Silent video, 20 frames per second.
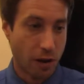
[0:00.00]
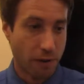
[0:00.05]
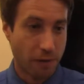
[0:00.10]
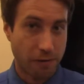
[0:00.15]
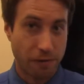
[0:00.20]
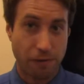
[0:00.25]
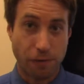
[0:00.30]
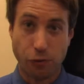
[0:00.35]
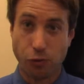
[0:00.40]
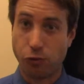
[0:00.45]

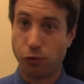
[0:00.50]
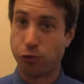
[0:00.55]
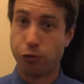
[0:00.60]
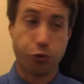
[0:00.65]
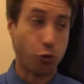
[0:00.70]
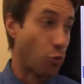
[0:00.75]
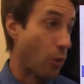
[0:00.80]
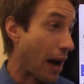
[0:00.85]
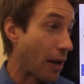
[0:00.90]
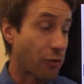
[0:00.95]

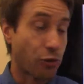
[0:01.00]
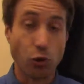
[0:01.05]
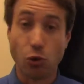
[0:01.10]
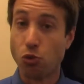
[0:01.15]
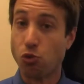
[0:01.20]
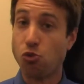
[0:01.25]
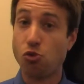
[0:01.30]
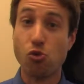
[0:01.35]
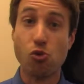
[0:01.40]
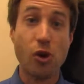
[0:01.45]
throughout the
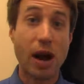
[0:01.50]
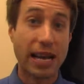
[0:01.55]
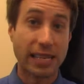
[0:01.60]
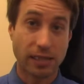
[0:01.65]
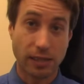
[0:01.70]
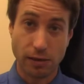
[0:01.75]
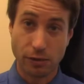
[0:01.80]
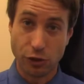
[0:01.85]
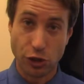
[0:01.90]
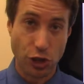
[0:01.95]

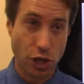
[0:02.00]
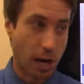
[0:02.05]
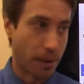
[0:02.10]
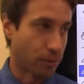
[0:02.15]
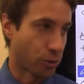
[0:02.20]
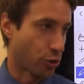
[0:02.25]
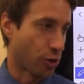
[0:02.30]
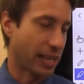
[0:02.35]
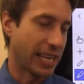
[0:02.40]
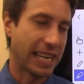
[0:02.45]
rest of
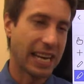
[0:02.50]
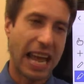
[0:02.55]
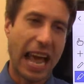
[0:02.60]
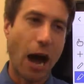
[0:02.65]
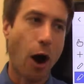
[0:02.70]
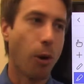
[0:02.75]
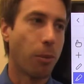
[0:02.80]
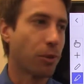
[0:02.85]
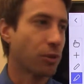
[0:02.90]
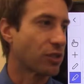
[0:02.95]
geometry. In
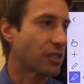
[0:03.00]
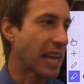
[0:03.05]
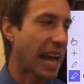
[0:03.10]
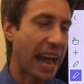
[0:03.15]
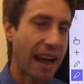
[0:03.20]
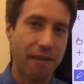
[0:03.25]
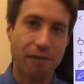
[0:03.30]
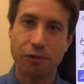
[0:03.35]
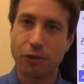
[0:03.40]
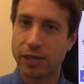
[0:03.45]
almost
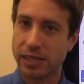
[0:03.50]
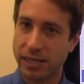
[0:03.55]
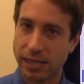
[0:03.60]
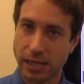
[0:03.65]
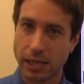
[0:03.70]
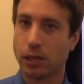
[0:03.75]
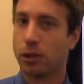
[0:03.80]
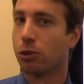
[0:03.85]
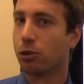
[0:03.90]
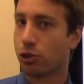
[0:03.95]
every
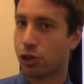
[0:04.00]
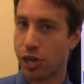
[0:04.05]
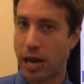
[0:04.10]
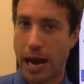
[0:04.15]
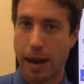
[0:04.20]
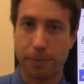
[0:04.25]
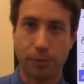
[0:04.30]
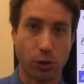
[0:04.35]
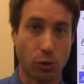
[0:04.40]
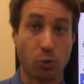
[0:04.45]
single
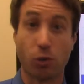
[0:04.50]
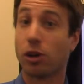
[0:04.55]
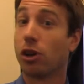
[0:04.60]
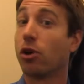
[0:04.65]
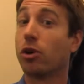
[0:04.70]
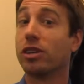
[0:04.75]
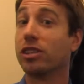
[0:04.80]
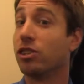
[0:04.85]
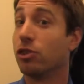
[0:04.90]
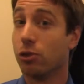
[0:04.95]
chapter, we're
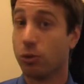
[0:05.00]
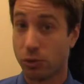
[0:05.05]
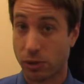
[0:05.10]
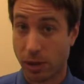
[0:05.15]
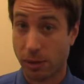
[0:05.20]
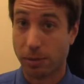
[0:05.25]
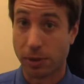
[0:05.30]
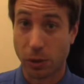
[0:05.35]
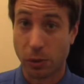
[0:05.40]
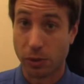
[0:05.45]
going to do
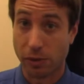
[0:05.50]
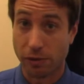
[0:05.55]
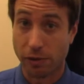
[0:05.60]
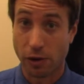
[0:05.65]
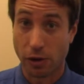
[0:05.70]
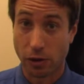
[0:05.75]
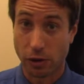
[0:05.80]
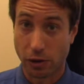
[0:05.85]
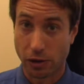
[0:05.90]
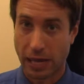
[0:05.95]
something with
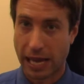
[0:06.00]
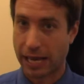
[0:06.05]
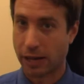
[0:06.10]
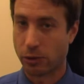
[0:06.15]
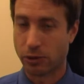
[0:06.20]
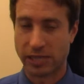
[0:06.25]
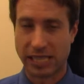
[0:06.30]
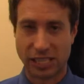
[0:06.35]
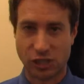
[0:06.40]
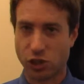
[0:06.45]
vertical
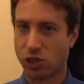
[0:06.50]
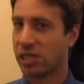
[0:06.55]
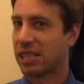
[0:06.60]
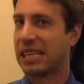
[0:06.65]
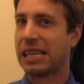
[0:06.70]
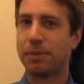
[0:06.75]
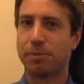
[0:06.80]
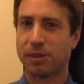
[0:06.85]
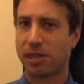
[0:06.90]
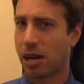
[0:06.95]
angles. It just
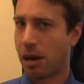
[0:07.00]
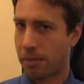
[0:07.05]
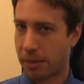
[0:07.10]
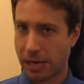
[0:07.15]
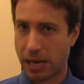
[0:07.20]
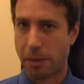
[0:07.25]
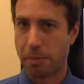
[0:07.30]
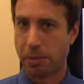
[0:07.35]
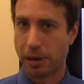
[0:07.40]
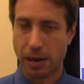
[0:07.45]
keeps coming
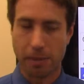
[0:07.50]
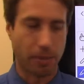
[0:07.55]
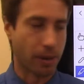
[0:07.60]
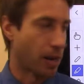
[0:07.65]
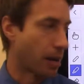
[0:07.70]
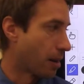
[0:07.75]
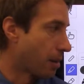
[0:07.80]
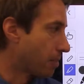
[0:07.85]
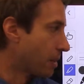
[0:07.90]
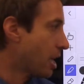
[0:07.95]
up and up and
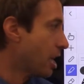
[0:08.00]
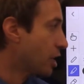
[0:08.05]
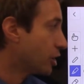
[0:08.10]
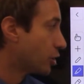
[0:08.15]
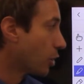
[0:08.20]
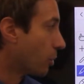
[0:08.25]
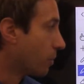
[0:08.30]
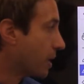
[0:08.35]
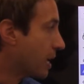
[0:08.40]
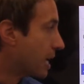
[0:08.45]
up.
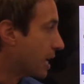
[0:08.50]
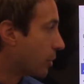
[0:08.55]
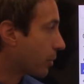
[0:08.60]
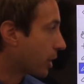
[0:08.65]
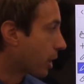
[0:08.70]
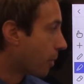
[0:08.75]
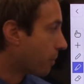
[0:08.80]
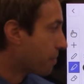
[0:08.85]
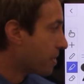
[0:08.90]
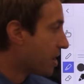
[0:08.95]
So here we
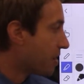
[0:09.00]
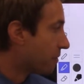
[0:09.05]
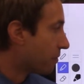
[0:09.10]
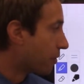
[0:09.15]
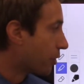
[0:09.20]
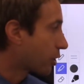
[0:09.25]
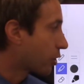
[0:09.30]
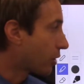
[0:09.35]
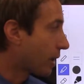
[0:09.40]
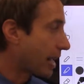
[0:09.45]
go.
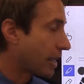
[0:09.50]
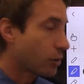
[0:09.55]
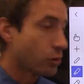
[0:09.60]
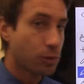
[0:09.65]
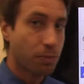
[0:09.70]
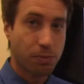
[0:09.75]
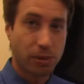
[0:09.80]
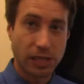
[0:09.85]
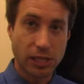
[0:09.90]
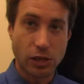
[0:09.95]
Vertical angles,
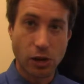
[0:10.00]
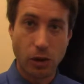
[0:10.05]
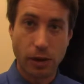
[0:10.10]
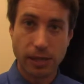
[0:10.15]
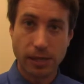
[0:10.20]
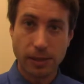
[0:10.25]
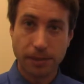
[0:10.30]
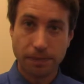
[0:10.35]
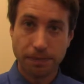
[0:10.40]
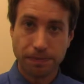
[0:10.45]
please
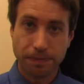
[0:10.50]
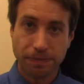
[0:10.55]
notice,